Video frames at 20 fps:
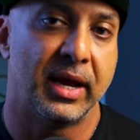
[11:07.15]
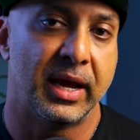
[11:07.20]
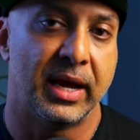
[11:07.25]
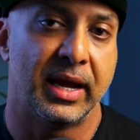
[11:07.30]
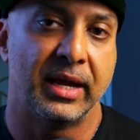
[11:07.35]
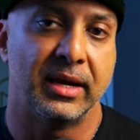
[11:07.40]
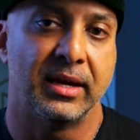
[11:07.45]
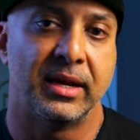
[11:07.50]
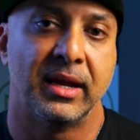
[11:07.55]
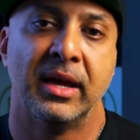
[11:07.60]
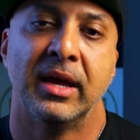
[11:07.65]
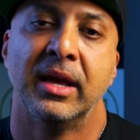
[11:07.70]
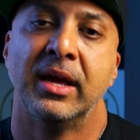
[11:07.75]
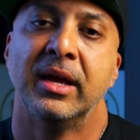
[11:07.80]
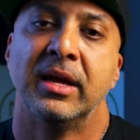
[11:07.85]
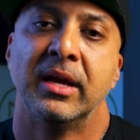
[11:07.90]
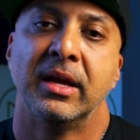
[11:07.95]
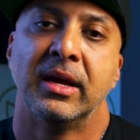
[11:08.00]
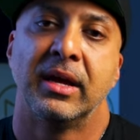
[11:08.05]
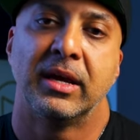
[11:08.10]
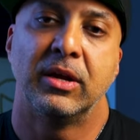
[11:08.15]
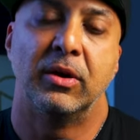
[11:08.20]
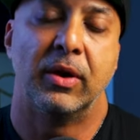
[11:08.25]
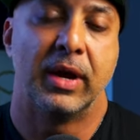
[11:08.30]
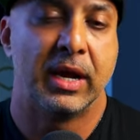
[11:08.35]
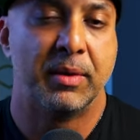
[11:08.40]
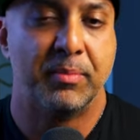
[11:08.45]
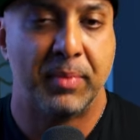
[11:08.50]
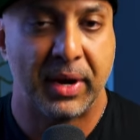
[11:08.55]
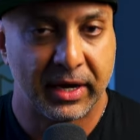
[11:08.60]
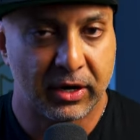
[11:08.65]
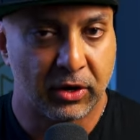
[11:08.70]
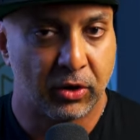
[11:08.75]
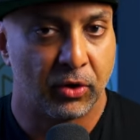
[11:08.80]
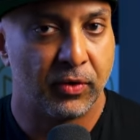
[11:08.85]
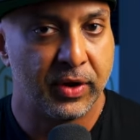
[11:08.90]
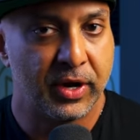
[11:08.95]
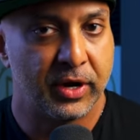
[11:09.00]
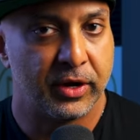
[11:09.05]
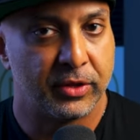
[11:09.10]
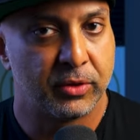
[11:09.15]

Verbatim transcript: And you know, in my career,